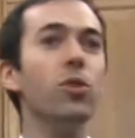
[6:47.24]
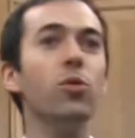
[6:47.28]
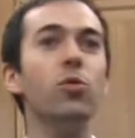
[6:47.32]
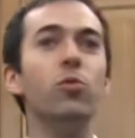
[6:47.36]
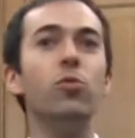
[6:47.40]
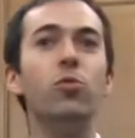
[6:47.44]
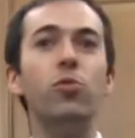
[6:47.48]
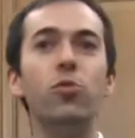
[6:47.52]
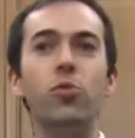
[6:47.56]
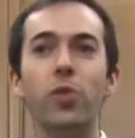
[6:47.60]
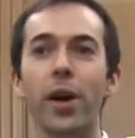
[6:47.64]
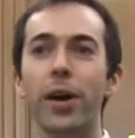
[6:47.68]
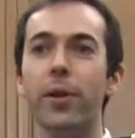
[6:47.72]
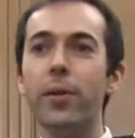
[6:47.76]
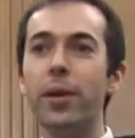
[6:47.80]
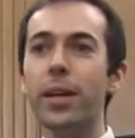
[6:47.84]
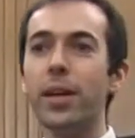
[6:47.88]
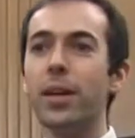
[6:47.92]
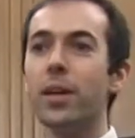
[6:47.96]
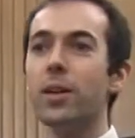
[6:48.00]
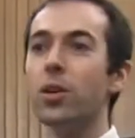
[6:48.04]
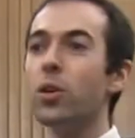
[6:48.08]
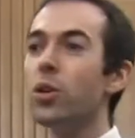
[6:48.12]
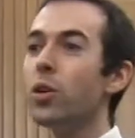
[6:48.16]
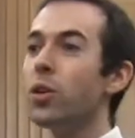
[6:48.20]

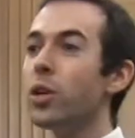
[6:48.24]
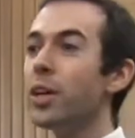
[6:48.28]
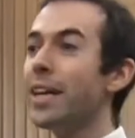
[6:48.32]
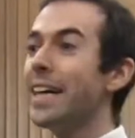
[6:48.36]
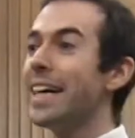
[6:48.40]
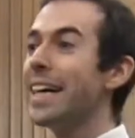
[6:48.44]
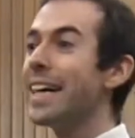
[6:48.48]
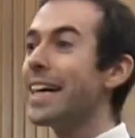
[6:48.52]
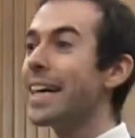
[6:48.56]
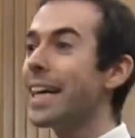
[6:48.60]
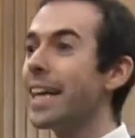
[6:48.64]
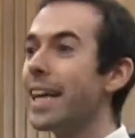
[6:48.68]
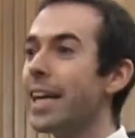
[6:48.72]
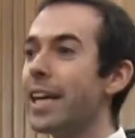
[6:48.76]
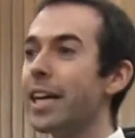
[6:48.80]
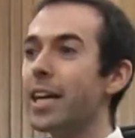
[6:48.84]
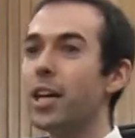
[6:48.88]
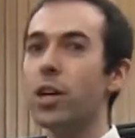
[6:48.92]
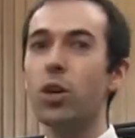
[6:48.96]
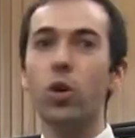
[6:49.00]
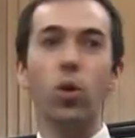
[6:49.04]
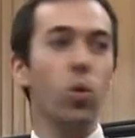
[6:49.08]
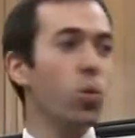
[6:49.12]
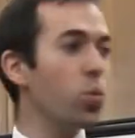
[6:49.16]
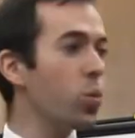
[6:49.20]
Very
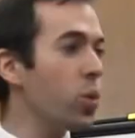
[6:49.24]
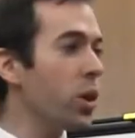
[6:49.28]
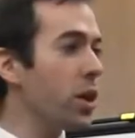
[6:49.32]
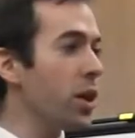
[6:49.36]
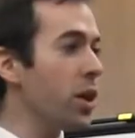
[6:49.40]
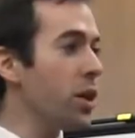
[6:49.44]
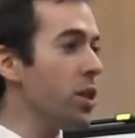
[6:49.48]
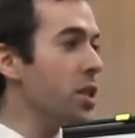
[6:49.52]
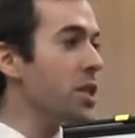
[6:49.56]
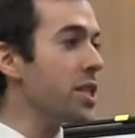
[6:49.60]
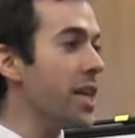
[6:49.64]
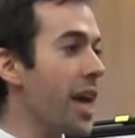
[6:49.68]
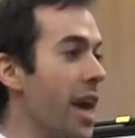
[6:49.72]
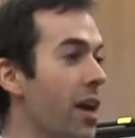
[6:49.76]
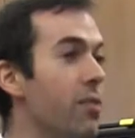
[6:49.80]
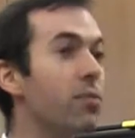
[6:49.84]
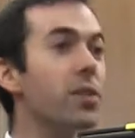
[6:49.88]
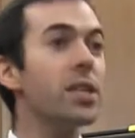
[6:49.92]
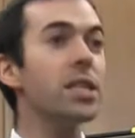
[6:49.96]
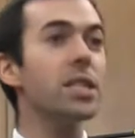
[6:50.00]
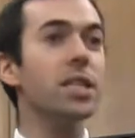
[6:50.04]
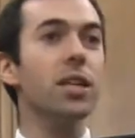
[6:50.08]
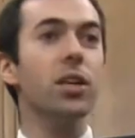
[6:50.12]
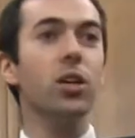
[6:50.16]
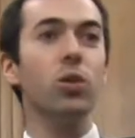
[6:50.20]
clear words,
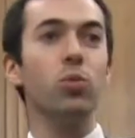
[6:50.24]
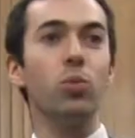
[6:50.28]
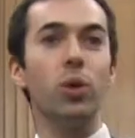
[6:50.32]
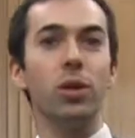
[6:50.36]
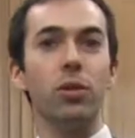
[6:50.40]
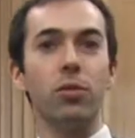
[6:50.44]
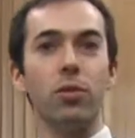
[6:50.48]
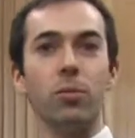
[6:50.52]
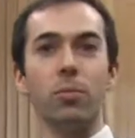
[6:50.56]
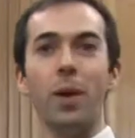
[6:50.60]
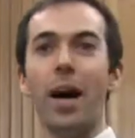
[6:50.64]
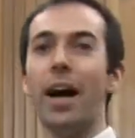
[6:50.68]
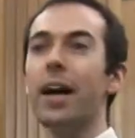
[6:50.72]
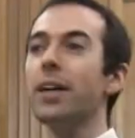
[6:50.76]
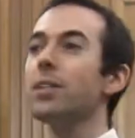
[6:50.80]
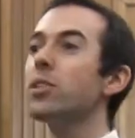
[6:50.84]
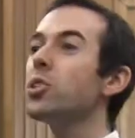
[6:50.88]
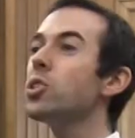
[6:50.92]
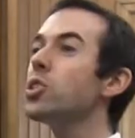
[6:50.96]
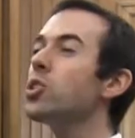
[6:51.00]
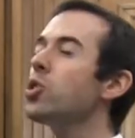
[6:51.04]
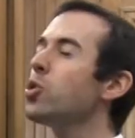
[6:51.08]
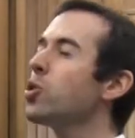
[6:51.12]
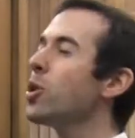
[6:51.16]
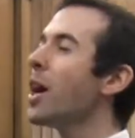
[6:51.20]
every single one of them. I
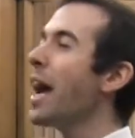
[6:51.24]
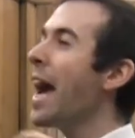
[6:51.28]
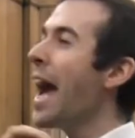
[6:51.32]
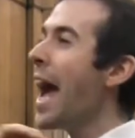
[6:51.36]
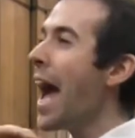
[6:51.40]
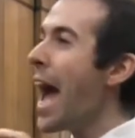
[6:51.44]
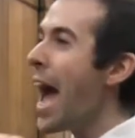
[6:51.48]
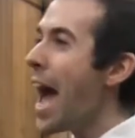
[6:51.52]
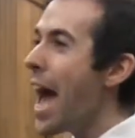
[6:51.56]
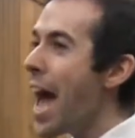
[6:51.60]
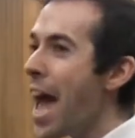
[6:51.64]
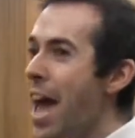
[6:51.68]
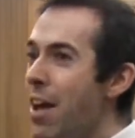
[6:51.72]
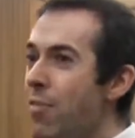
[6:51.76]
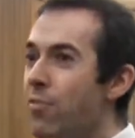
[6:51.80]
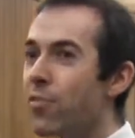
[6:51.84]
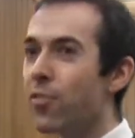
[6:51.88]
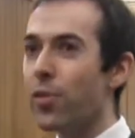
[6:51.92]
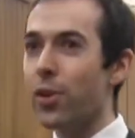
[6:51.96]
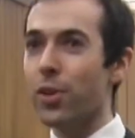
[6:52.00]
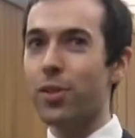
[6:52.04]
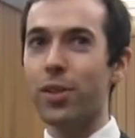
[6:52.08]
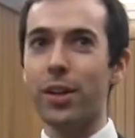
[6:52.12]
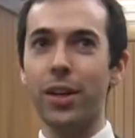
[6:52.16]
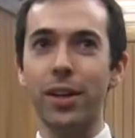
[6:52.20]
understood
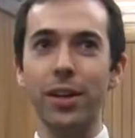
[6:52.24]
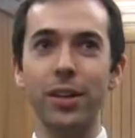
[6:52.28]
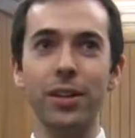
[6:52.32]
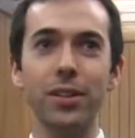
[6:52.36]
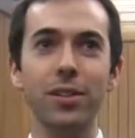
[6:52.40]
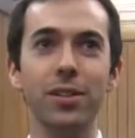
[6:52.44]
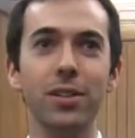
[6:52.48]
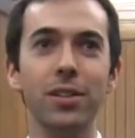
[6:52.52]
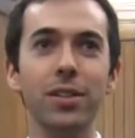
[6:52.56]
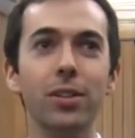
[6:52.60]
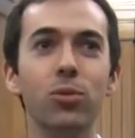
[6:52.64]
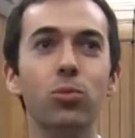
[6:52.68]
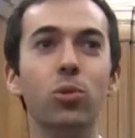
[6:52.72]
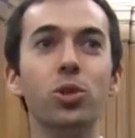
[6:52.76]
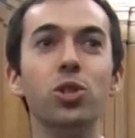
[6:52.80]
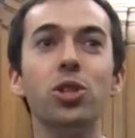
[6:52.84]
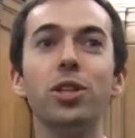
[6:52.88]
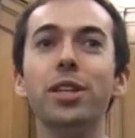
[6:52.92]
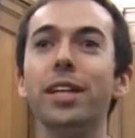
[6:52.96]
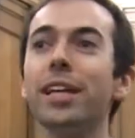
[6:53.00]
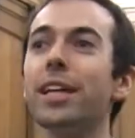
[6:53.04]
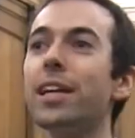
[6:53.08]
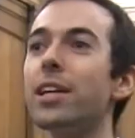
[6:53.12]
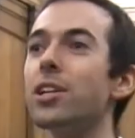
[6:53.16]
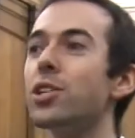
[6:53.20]
everything, which
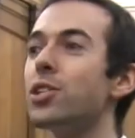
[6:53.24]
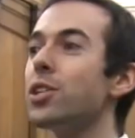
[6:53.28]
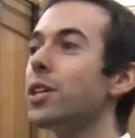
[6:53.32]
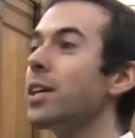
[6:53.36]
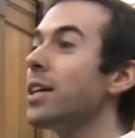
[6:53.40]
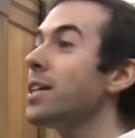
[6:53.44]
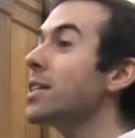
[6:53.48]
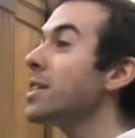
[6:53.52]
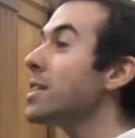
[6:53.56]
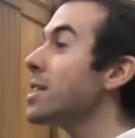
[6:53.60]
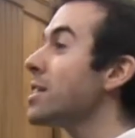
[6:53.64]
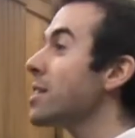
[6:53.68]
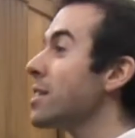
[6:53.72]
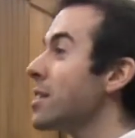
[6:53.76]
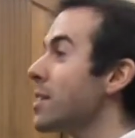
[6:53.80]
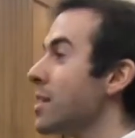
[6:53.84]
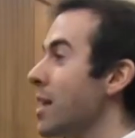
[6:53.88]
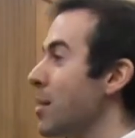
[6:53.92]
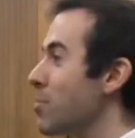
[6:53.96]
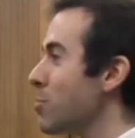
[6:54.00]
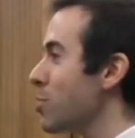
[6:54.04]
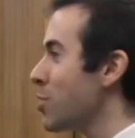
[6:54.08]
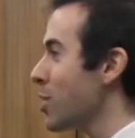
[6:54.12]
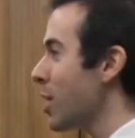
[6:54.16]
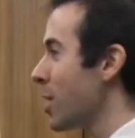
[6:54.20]
in English is
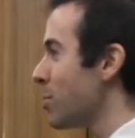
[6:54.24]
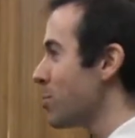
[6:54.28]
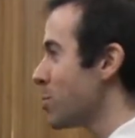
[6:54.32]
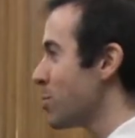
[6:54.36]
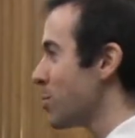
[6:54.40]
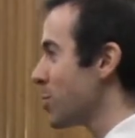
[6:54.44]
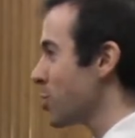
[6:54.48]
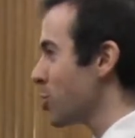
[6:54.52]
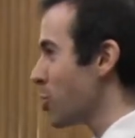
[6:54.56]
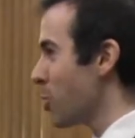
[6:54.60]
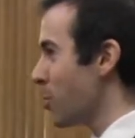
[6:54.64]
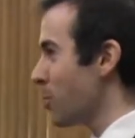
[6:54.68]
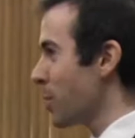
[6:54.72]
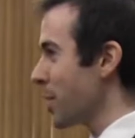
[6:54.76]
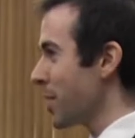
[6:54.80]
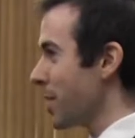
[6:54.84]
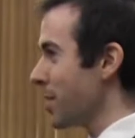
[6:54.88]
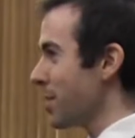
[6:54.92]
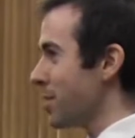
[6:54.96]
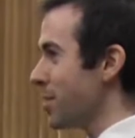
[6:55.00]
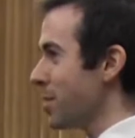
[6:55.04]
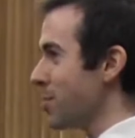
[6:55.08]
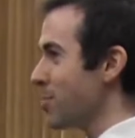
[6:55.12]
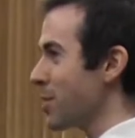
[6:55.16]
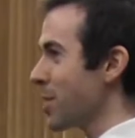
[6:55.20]
sometimes a bit
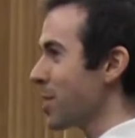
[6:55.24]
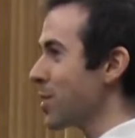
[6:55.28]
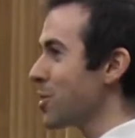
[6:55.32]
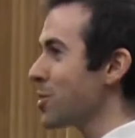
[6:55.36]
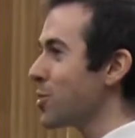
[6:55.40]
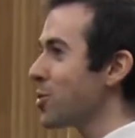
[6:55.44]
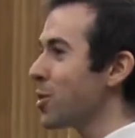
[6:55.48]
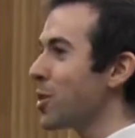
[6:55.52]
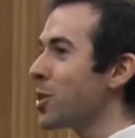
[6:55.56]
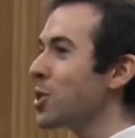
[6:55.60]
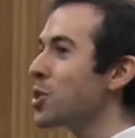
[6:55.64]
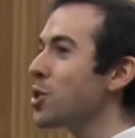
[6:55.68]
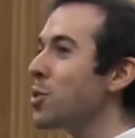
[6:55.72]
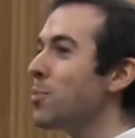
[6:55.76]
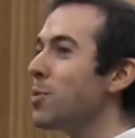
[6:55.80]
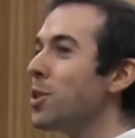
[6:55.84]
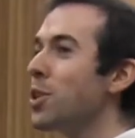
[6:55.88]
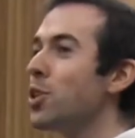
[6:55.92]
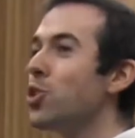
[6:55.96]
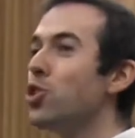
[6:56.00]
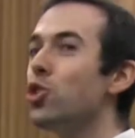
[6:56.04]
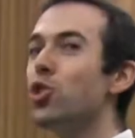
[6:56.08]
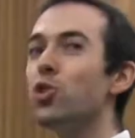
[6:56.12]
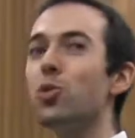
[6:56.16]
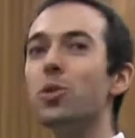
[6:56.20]
complicated because there are so
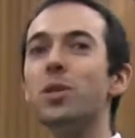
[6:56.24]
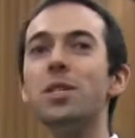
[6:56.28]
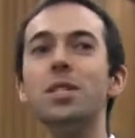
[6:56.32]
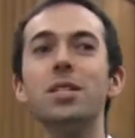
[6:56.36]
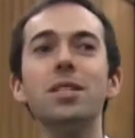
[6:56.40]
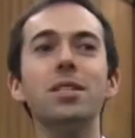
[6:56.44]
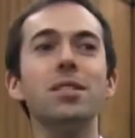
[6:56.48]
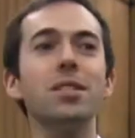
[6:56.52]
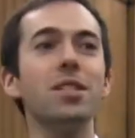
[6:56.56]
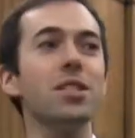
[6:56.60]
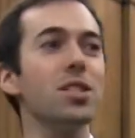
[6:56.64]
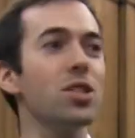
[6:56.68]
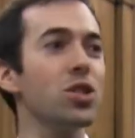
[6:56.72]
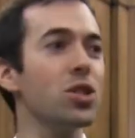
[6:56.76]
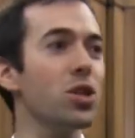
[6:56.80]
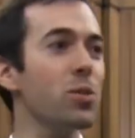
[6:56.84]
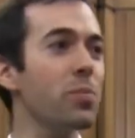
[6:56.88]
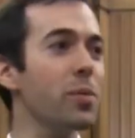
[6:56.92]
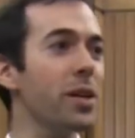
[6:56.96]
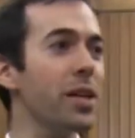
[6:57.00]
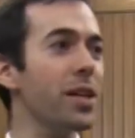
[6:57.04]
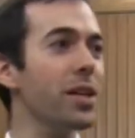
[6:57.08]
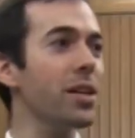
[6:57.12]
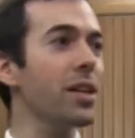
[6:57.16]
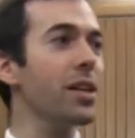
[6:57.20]
many nuances and so
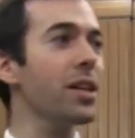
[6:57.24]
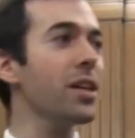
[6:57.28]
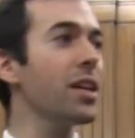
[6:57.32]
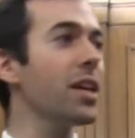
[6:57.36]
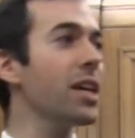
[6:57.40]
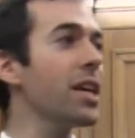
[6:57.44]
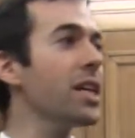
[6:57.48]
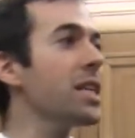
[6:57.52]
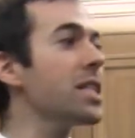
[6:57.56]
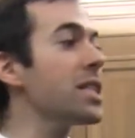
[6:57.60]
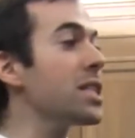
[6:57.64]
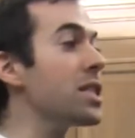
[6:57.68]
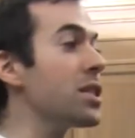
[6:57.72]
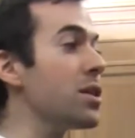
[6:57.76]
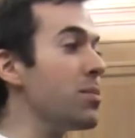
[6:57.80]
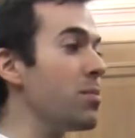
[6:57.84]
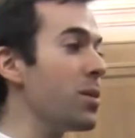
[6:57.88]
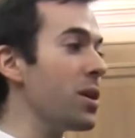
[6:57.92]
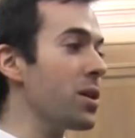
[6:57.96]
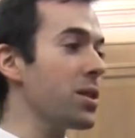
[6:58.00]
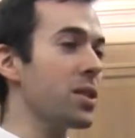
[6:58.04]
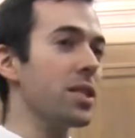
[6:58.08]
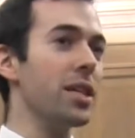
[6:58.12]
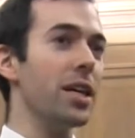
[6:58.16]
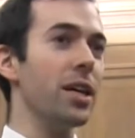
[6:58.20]
many
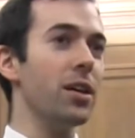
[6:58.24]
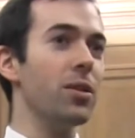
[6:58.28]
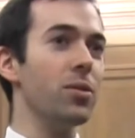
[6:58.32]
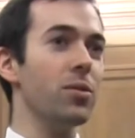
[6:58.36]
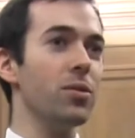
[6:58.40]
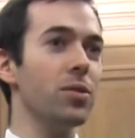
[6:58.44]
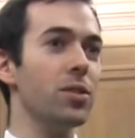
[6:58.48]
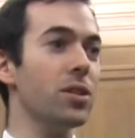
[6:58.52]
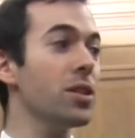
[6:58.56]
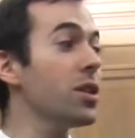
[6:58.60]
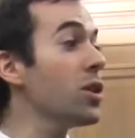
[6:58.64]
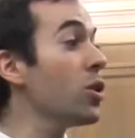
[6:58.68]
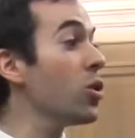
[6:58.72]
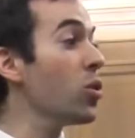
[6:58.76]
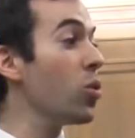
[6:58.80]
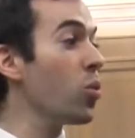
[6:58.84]
similar sounds.